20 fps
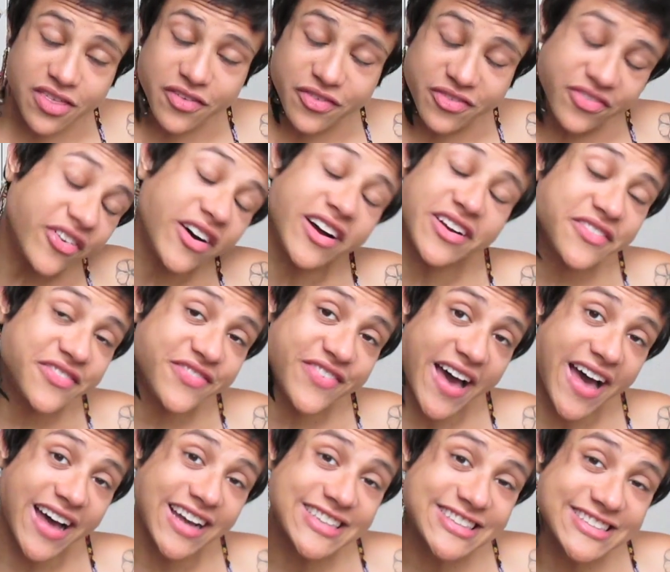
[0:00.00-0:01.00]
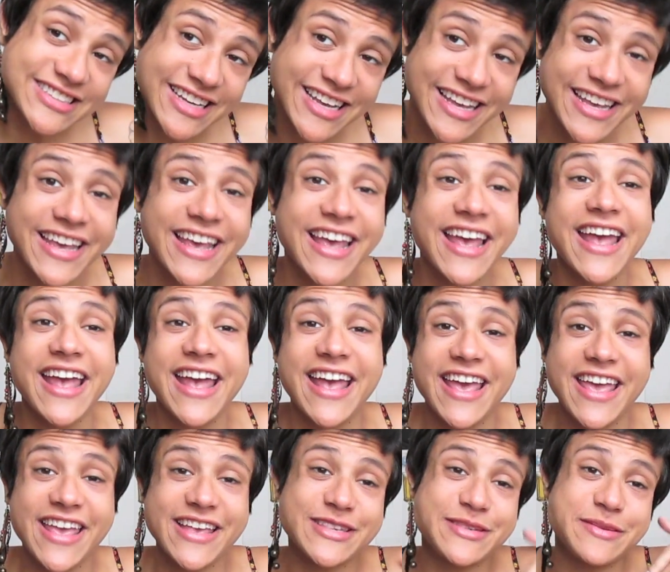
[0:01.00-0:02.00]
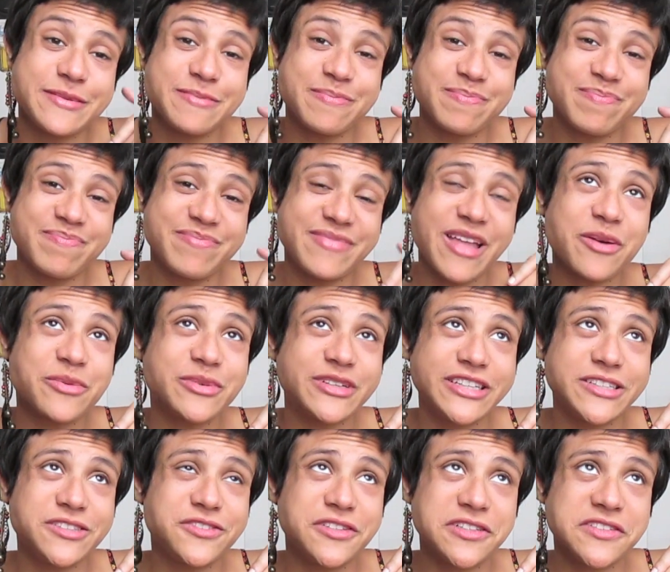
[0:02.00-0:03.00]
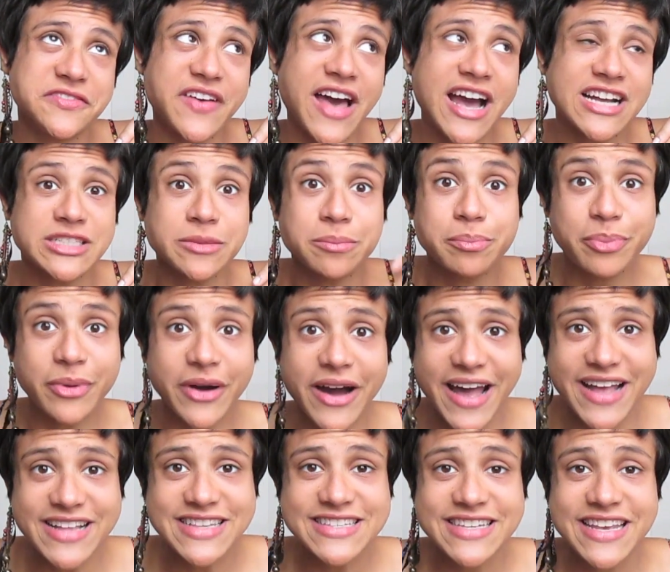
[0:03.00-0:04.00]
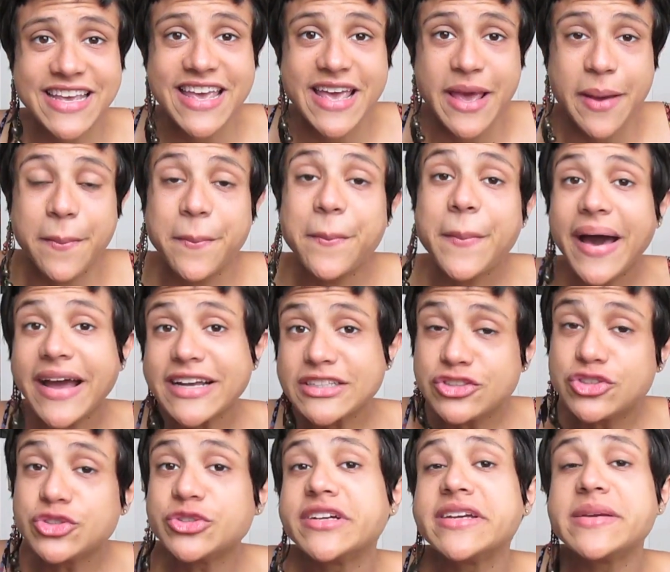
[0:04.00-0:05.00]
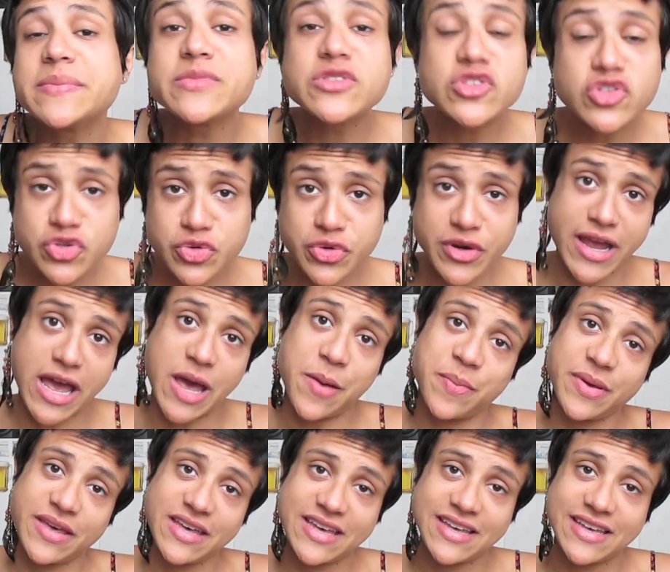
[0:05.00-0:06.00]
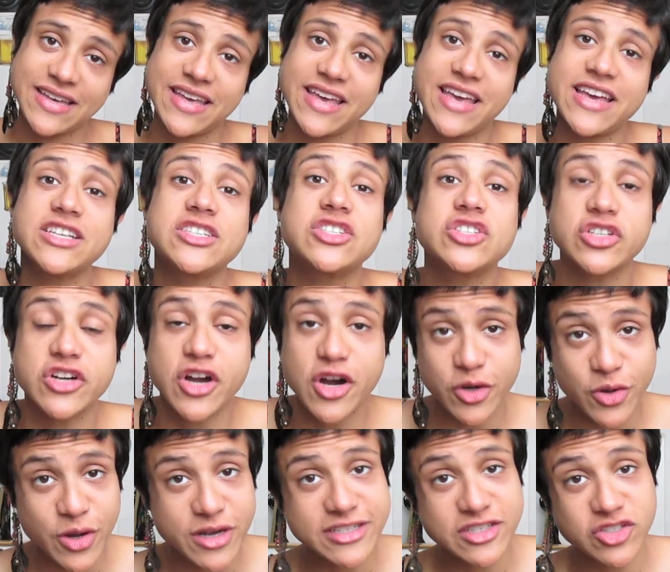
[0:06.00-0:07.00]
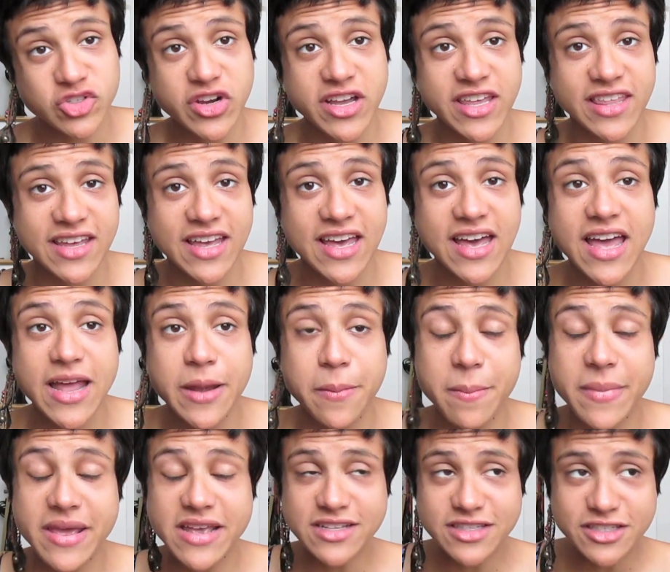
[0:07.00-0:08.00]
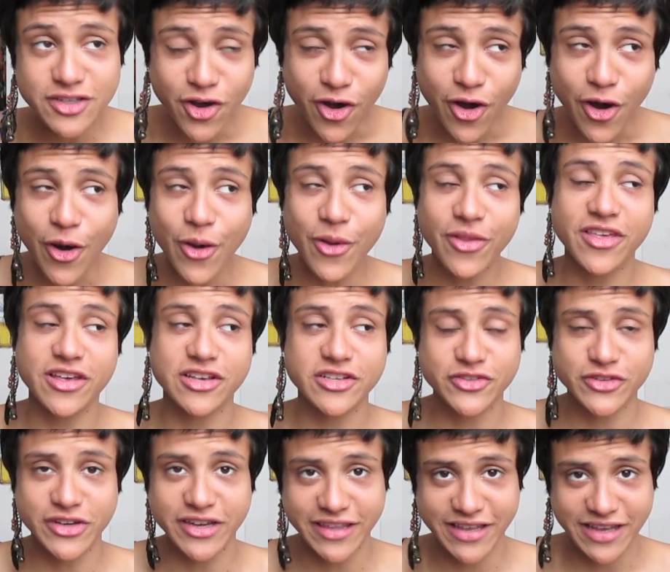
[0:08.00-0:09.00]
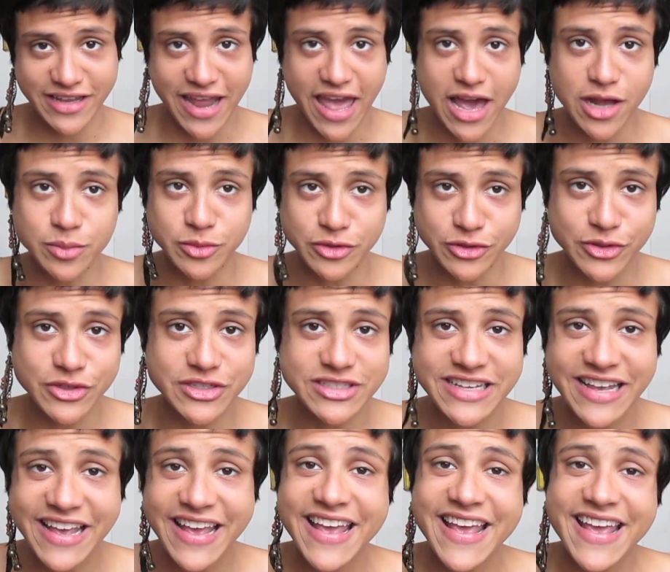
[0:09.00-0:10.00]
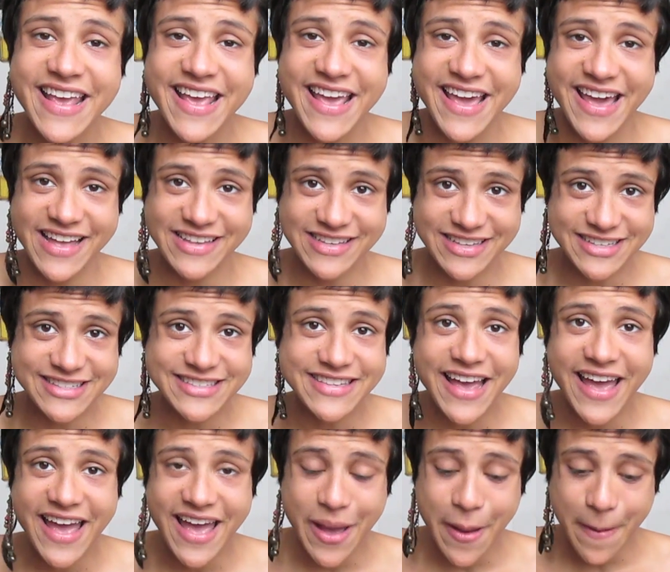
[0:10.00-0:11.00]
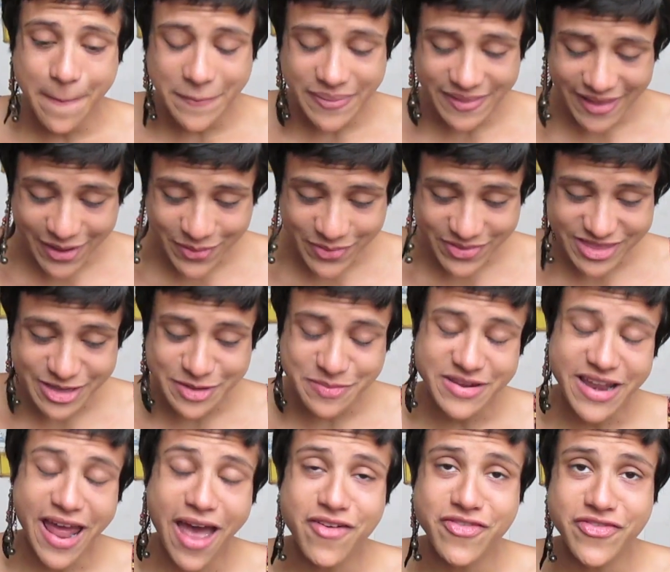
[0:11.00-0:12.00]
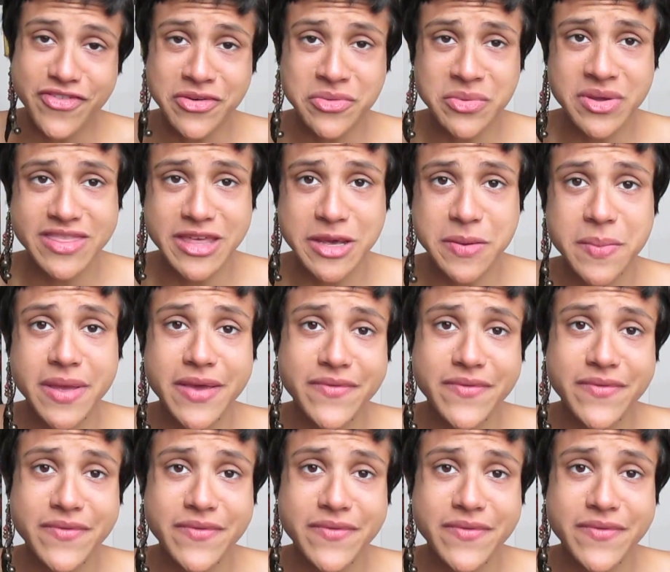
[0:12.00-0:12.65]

fun fact is not really a fun fact, but my dream trip is to go to Australia and meet all the Australian animals and just play with them and have fun with them,